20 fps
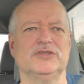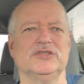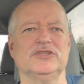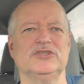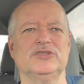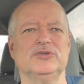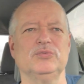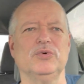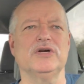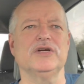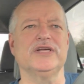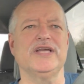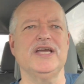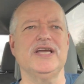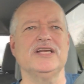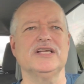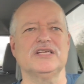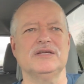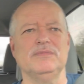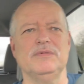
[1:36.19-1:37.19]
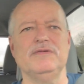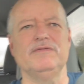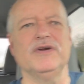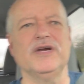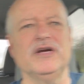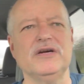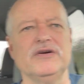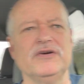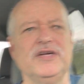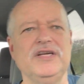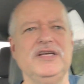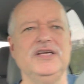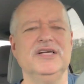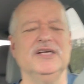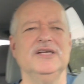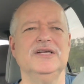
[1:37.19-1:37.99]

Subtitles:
This is where, again, it can be very